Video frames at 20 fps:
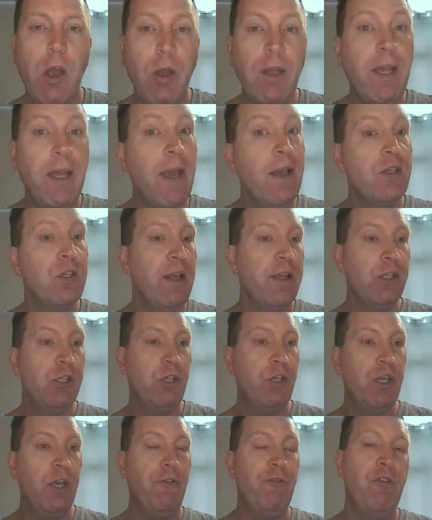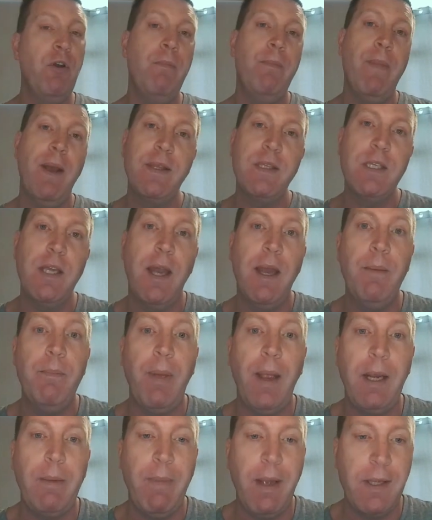Okay, so let's look at front matter
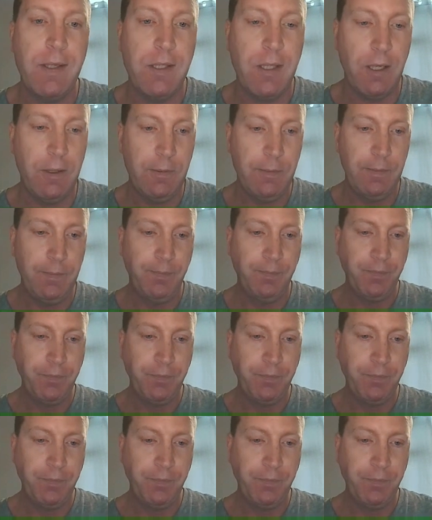and back matter.